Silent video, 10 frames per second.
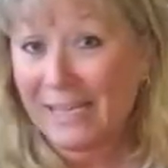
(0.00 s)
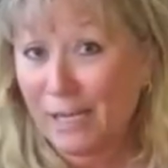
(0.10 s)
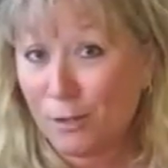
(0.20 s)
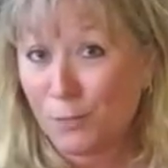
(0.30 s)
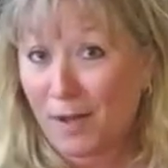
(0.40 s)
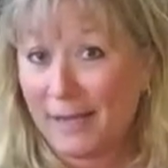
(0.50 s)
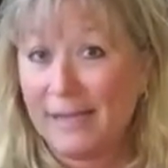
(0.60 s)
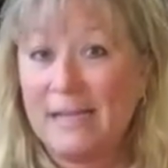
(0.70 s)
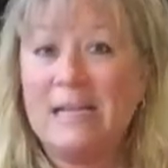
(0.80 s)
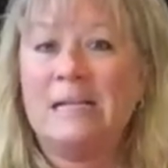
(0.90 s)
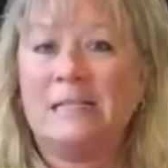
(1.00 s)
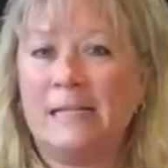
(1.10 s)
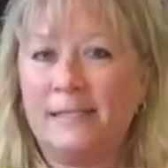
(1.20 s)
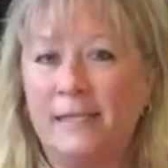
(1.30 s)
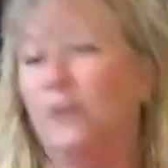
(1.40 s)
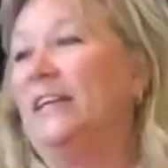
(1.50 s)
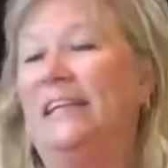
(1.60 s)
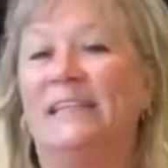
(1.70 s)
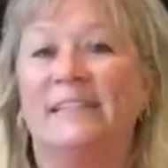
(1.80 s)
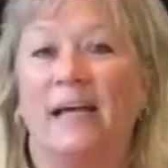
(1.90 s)
Here's why. Let's say you're
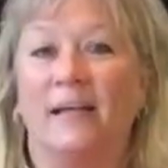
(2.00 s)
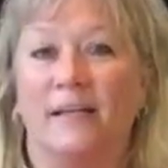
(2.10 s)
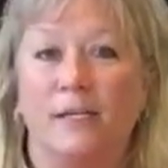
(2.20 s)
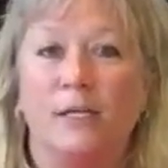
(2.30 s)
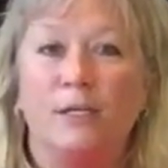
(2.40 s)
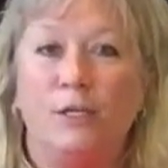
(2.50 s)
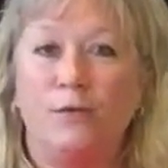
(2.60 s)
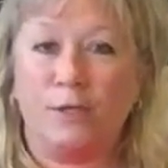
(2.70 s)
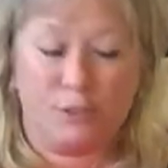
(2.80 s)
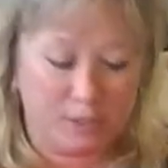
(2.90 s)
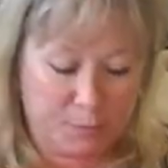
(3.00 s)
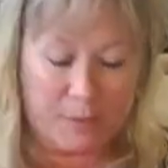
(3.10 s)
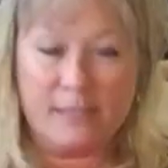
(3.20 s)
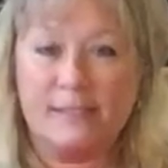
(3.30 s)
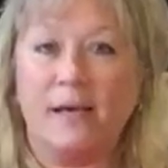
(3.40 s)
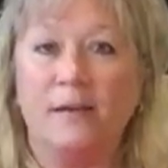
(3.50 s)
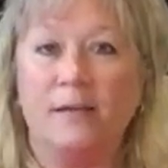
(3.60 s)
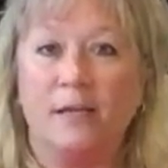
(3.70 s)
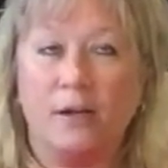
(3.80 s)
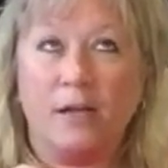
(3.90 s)
eating salad. You can just put the salad
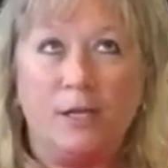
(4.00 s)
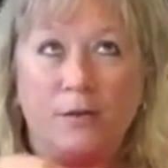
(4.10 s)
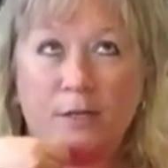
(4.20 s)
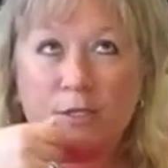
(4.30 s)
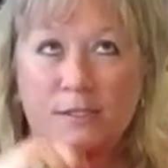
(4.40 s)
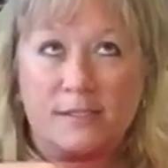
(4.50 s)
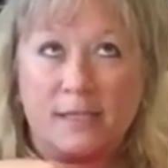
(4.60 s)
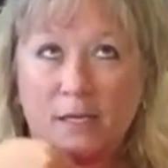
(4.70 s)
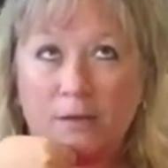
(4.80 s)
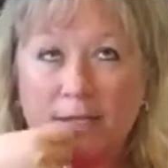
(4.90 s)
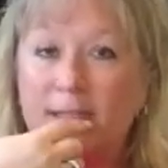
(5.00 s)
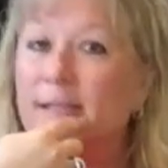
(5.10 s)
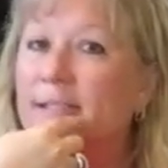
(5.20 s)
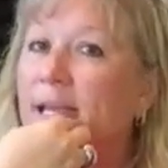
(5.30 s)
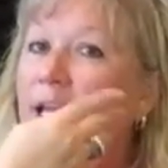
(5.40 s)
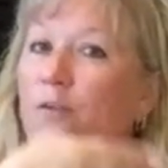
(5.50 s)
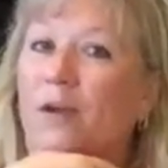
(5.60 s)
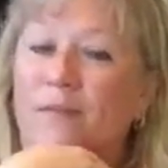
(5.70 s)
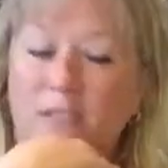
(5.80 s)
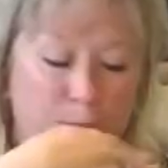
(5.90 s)
in here and you can just think like this and you
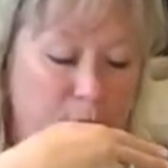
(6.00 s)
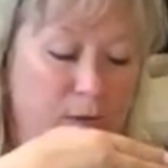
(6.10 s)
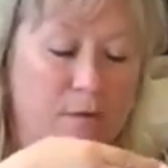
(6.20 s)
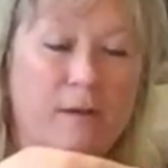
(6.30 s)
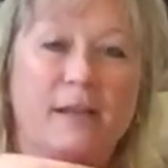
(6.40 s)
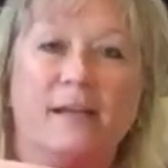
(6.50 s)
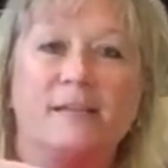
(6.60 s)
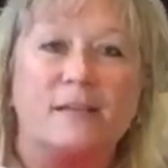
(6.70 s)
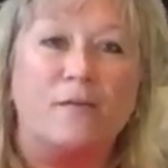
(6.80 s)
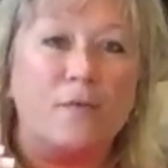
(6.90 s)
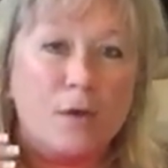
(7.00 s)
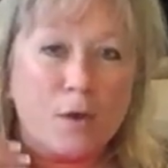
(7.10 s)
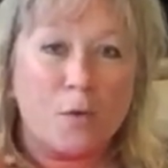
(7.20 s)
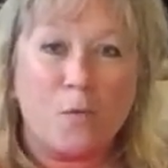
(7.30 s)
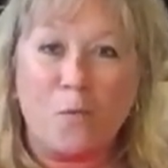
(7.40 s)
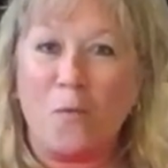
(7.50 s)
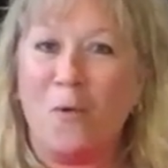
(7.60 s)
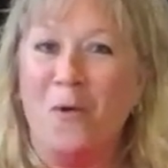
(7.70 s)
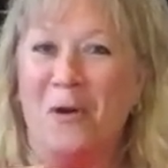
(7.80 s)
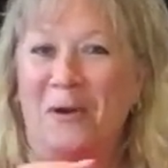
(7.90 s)
have a spewing radius of
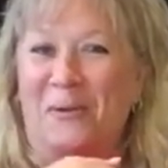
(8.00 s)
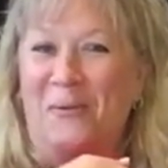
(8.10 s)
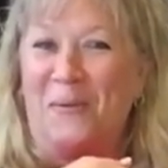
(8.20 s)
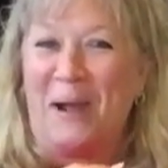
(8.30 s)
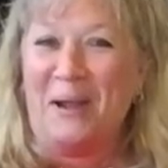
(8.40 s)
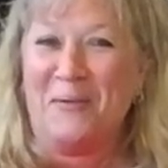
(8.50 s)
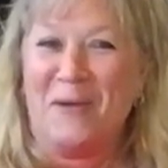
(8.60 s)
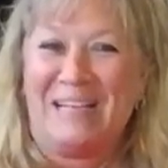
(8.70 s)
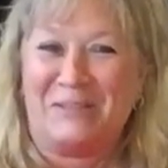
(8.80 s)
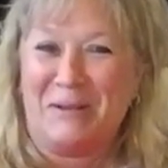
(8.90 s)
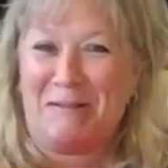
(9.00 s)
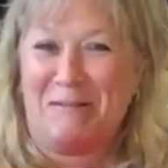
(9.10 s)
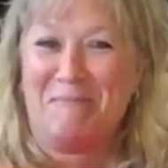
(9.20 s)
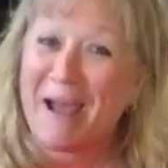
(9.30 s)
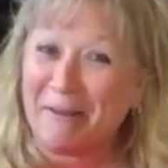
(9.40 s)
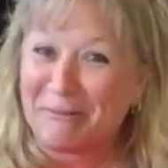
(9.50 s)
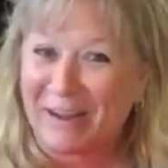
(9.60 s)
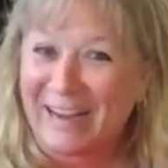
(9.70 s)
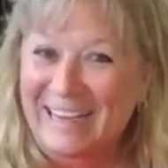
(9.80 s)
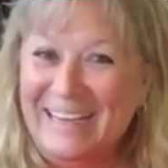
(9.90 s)
quite a ways around your mouth,
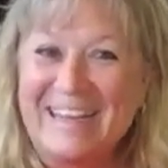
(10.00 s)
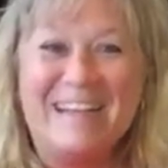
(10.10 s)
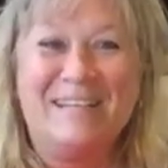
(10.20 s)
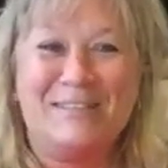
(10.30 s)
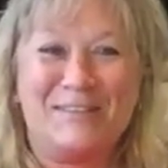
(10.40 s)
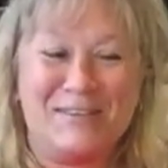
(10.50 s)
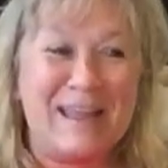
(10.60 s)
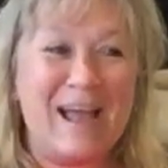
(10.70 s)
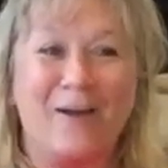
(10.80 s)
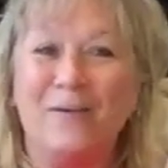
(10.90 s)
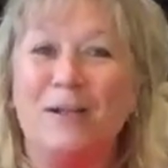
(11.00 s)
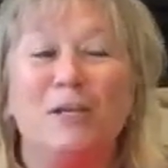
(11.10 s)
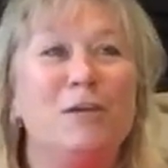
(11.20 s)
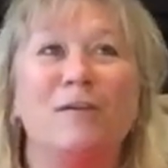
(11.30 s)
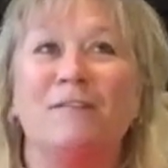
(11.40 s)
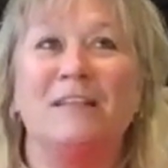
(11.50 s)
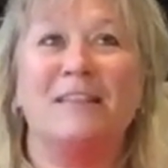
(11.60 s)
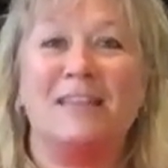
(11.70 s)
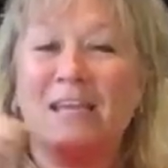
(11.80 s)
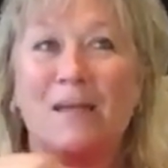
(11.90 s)
right? So now you don't have
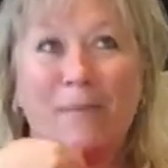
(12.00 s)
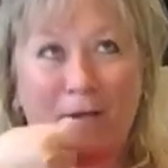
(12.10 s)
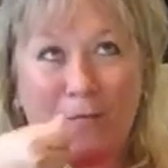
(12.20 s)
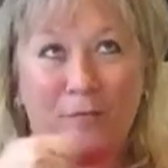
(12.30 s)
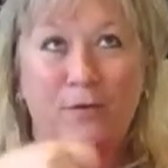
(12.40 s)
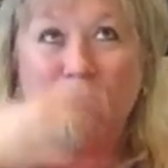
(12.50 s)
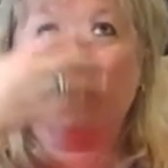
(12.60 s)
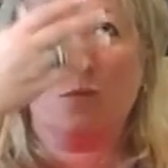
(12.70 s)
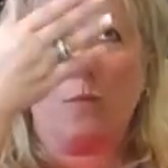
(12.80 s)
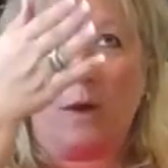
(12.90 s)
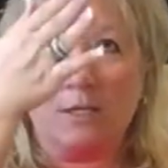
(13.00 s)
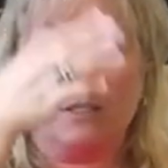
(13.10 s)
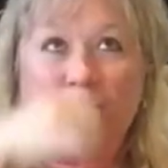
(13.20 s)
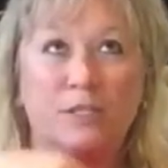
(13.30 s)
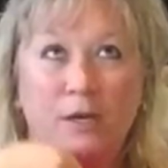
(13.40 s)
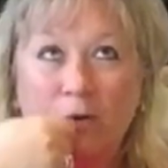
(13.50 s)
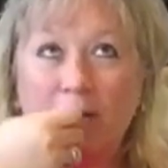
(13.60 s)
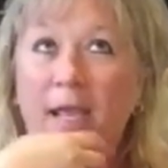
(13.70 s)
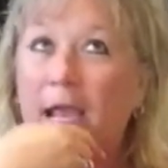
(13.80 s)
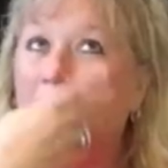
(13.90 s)
to think about, you can just watch the show
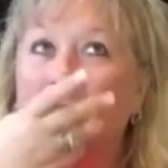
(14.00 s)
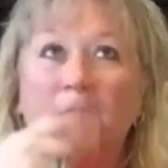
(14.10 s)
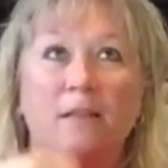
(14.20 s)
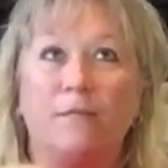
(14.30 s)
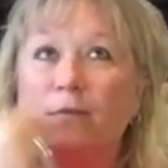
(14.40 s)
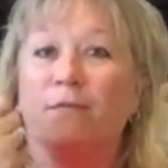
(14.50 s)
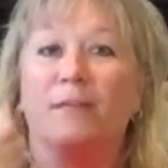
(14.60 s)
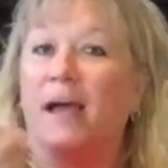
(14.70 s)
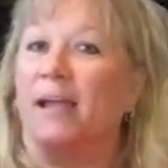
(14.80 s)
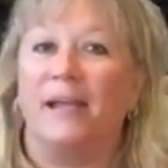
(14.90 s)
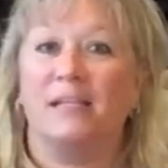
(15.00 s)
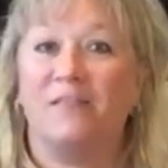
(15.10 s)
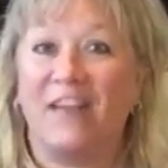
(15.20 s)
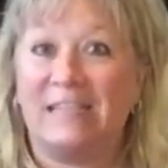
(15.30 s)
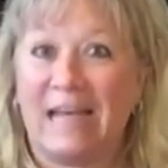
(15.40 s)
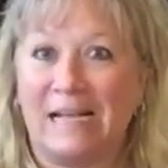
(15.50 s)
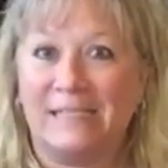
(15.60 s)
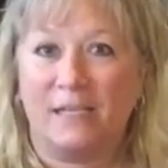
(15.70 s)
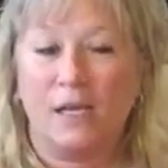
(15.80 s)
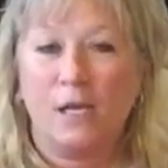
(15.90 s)
and let the food fly. It's
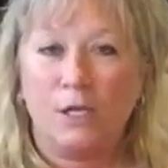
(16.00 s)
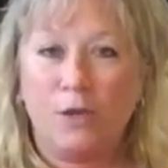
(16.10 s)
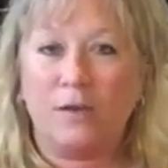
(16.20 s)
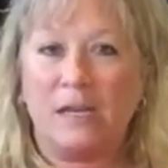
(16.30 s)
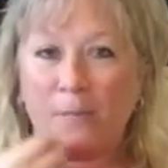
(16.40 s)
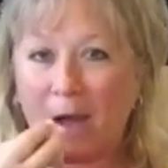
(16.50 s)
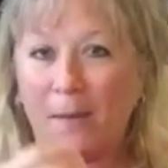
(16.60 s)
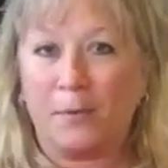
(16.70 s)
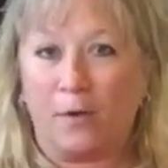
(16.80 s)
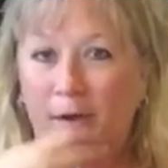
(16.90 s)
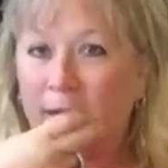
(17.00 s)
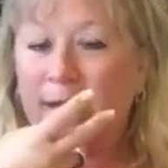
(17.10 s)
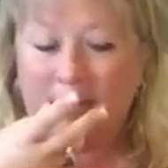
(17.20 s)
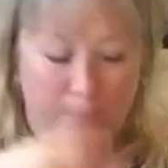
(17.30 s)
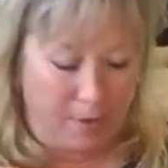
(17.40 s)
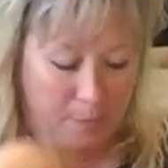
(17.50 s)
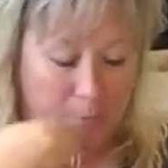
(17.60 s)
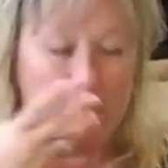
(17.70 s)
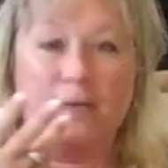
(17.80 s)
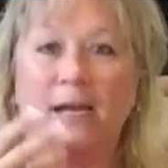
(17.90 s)
fantastic. You can eat popcorn and let the
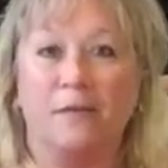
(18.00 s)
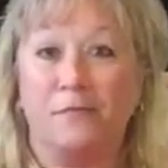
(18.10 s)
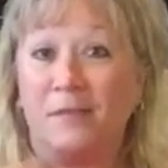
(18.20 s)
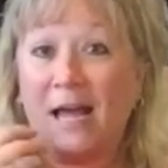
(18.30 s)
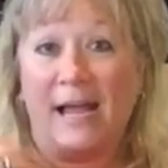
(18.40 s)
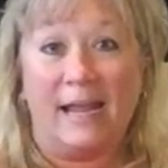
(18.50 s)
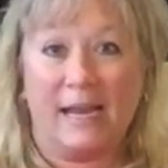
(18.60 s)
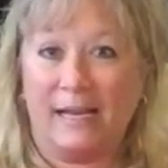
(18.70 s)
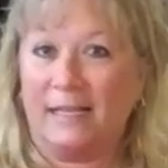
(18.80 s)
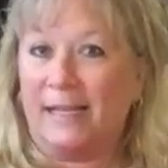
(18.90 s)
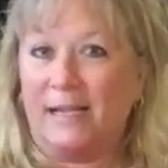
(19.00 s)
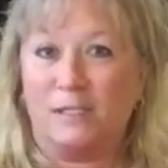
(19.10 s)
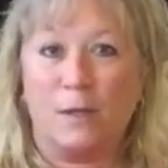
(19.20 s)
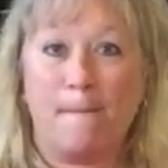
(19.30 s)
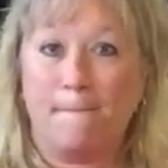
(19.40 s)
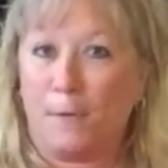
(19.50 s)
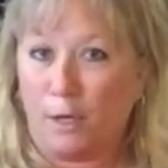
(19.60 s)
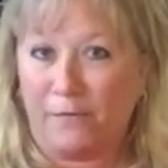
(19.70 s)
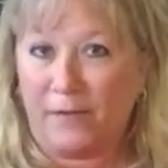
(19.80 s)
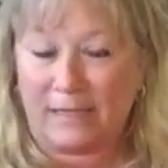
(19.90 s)
popcorn kind of fly and it lands
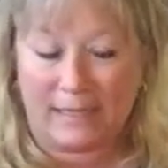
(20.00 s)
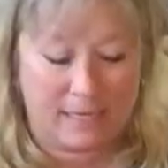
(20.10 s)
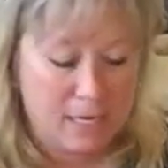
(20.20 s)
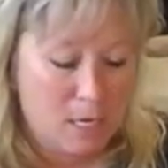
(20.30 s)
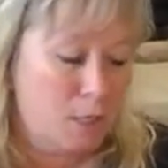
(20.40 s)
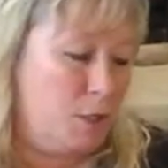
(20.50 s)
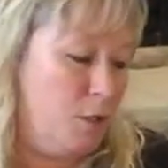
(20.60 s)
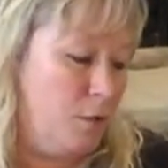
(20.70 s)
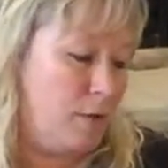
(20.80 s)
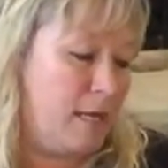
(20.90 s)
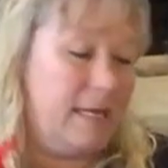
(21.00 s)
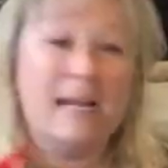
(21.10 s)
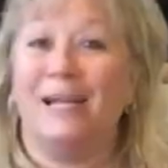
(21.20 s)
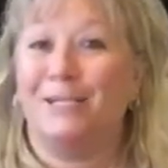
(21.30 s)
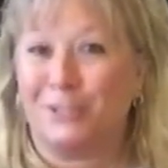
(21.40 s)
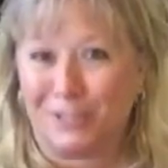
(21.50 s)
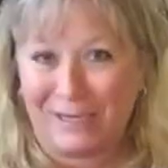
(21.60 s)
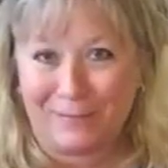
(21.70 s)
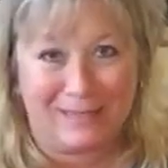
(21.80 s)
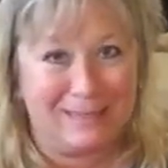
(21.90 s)
perfectly. You can eat ice
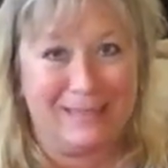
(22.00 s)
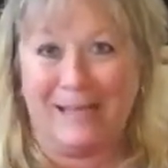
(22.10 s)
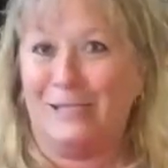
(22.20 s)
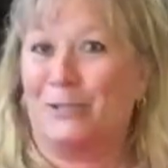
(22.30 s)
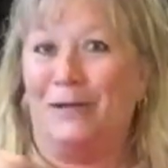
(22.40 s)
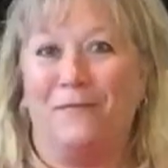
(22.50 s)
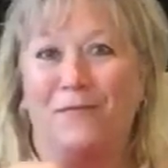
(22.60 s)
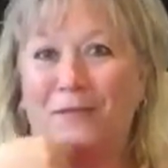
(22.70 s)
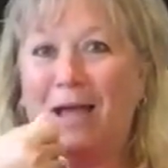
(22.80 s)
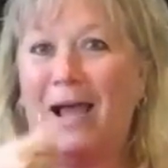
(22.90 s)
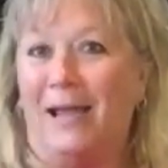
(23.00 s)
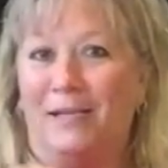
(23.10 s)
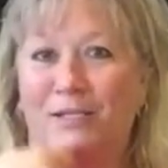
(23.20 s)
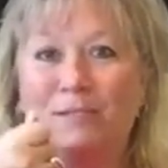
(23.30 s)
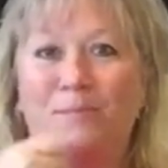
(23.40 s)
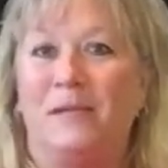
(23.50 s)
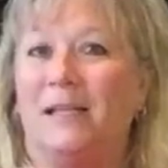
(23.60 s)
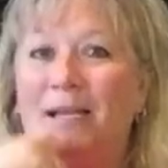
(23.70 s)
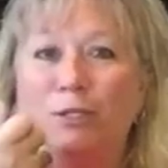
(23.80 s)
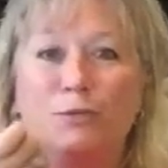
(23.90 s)
cream, let the ice cream fly and just be,
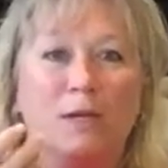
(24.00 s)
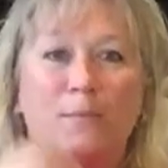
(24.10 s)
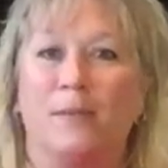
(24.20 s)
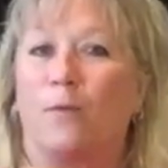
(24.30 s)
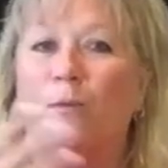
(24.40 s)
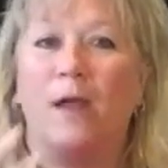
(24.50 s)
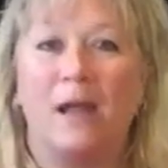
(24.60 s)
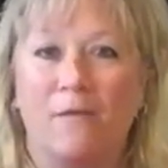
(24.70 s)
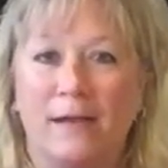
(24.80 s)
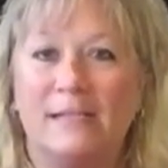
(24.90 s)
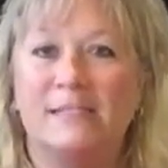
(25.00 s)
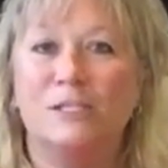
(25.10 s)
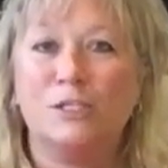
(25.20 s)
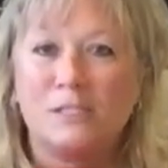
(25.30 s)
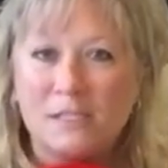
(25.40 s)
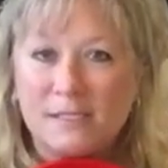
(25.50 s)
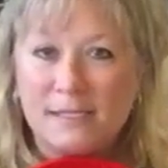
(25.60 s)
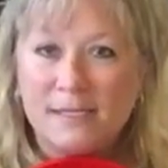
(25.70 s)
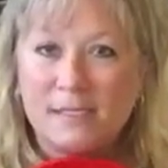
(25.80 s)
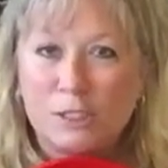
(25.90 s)
let it drip, like whatever. It's just,
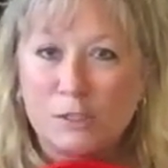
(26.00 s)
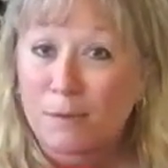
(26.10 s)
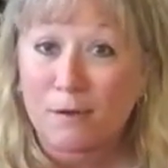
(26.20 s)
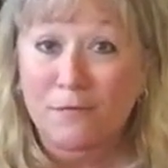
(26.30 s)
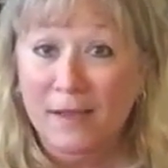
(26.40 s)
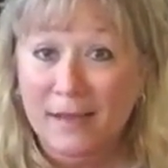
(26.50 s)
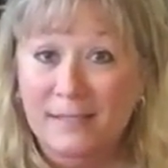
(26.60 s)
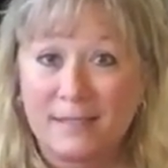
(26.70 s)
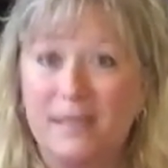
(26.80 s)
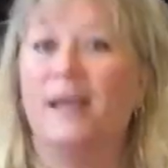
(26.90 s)
see, it's just perfect.